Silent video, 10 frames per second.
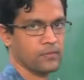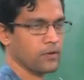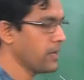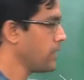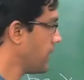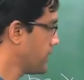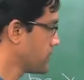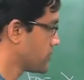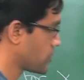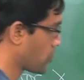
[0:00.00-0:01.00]
Okay, and
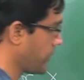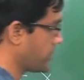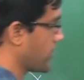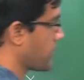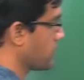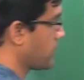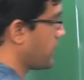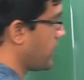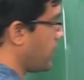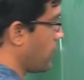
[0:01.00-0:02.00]
this is true in general. The
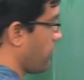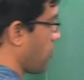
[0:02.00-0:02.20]
degree of a